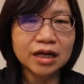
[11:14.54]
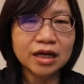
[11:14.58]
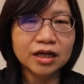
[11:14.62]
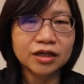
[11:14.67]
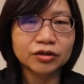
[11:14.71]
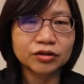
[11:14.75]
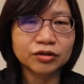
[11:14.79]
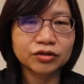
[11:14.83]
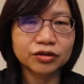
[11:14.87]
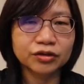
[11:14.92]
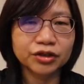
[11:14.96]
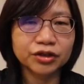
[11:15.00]

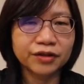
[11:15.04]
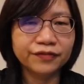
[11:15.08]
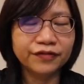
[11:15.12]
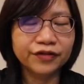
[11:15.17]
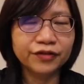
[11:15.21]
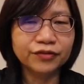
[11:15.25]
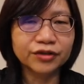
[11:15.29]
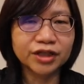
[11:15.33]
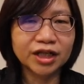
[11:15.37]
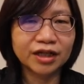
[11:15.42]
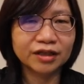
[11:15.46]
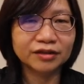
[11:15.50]
So if
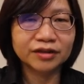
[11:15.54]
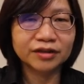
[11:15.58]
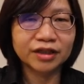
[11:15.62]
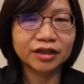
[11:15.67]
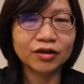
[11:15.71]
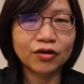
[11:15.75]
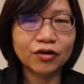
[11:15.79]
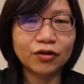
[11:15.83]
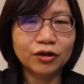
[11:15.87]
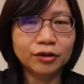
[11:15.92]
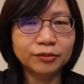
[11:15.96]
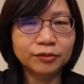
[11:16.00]
you connect
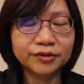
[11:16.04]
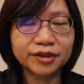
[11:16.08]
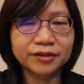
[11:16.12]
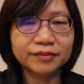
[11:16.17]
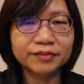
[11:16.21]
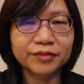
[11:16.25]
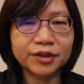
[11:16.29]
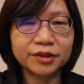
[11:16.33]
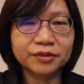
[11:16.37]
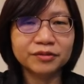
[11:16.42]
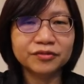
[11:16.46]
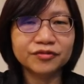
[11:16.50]
all of them
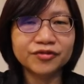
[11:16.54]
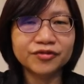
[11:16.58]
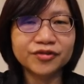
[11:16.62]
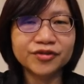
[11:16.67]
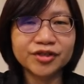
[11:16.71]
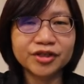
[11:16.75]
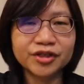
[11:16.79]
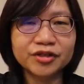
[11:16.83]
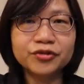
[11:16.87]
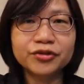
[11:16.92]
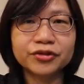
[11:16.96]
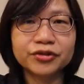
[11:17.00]
in
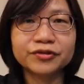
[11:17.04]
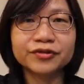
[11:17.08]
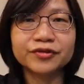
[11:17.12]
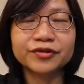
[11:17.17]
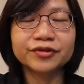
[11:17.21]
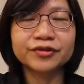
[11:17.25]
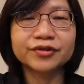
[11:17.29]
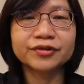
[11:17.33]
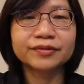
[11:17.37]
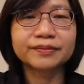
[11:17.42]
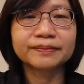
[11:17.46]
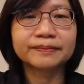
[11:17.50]

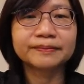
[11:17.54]
series,